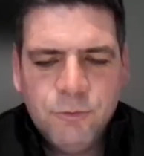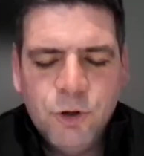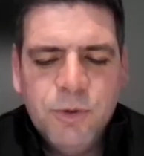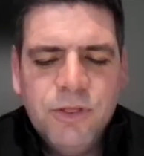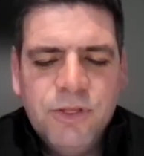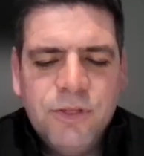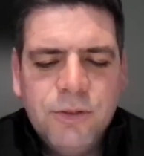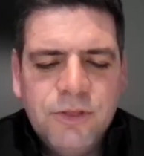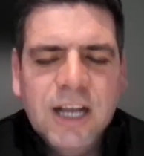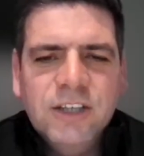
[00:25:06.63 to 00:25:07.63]
Thanks for your work.
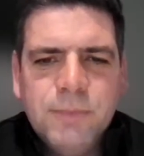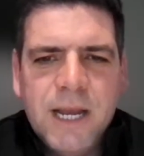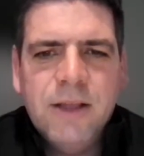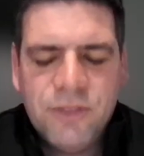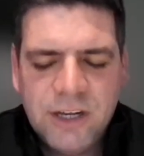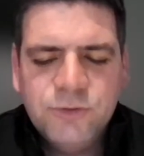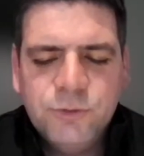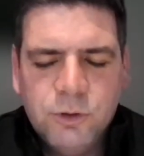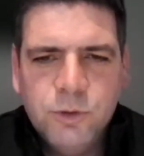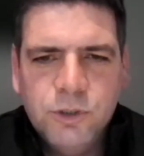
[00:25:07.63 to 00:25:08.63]
Thanks, Matt, and thanks
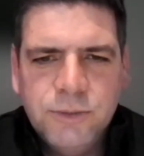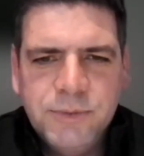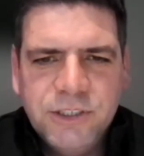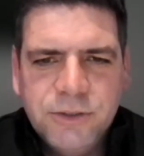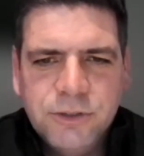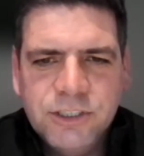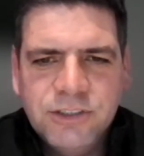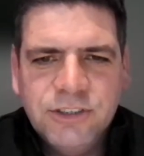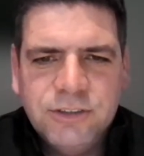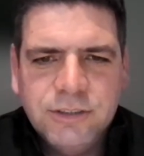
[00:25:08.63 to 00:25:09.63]
for all the work you've been doing on
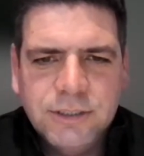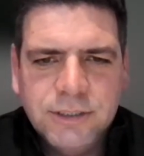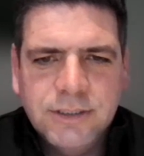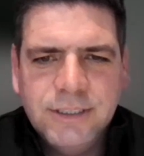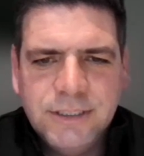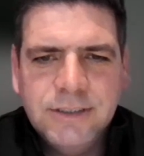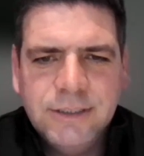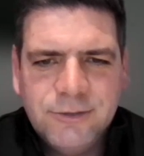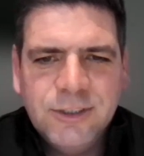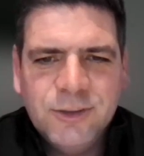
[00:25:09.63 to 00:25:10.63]
this. It's
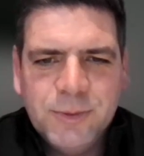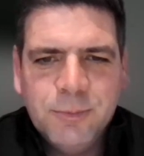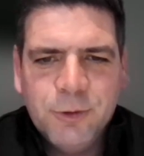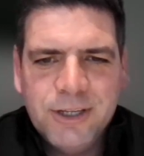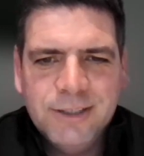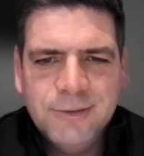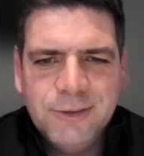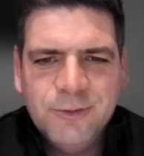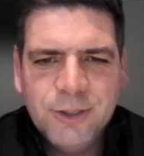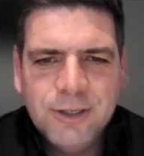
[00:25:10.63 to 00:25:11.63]
been brilliant.
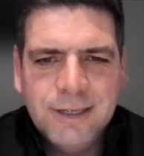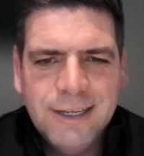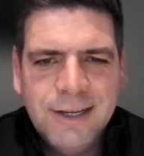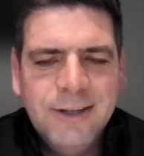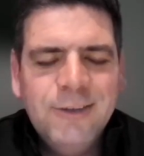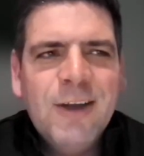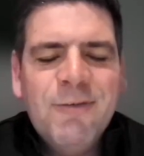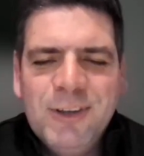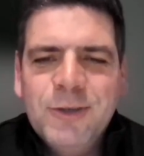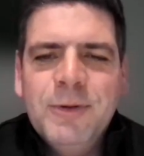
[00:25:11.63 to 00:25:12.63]
You've
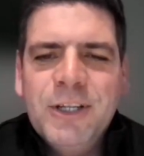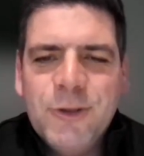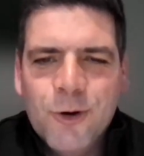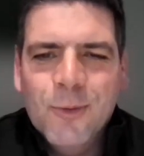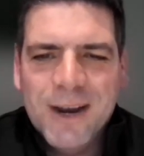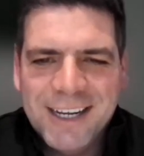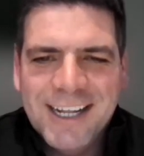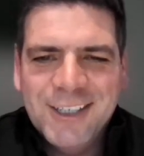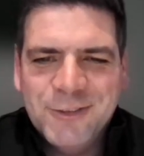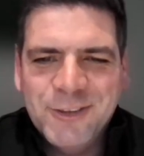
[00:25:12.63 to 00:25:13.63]
definitely doing it your
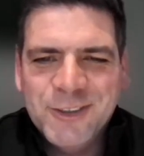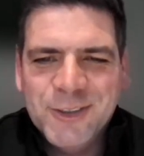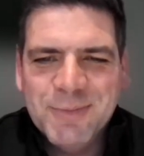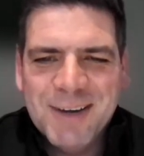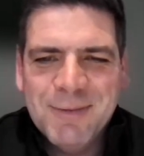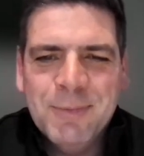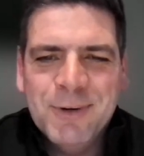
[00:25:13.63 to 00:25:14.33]
way, that is for sure, mate.